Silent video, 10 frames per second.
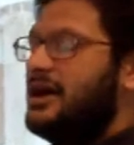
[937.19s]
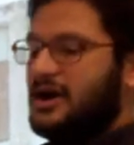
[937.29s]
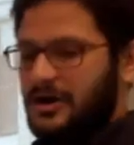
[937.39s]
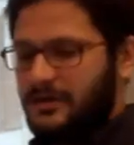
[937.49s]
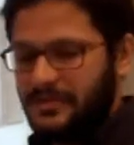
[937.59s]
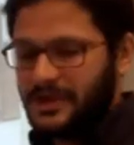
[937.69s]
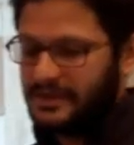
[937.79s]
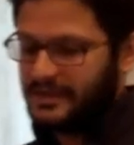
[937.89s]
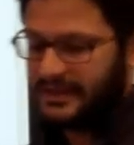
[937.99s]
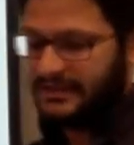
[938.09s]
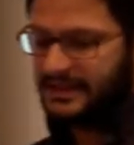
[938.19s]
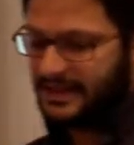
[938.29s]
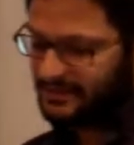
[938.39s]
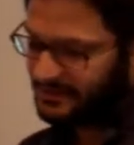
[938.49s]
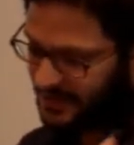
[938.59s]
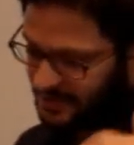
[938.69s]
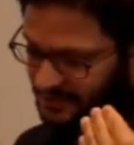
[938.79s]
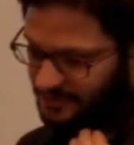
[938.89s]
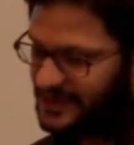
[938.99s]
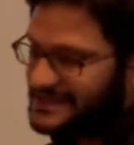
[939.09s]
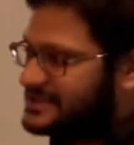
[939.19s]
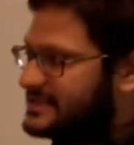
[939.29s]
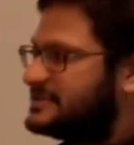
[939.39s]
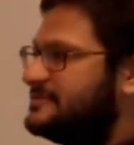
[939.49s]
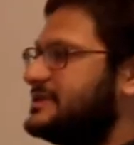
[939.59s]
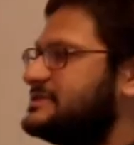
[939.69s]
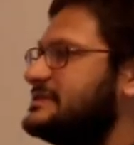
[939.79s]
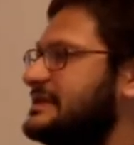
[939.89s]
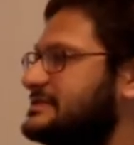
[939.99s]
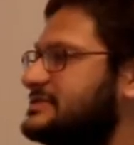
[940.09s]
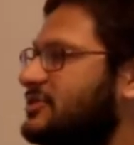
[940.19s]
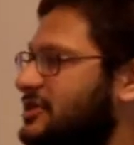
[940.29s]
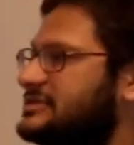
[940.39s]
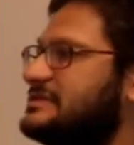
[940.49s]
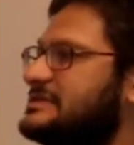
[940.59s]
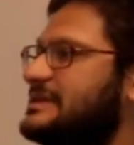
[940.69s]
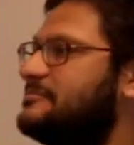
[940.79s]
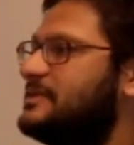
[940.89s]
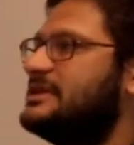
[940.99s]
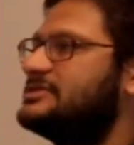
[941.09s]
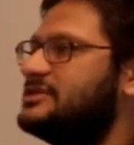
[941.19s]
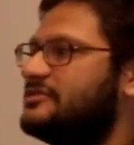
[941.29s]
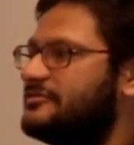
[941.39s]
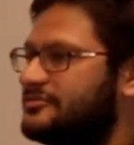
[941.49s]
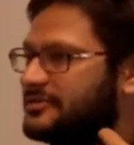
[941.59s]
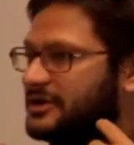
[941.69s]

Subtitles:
that racism is not simply sort of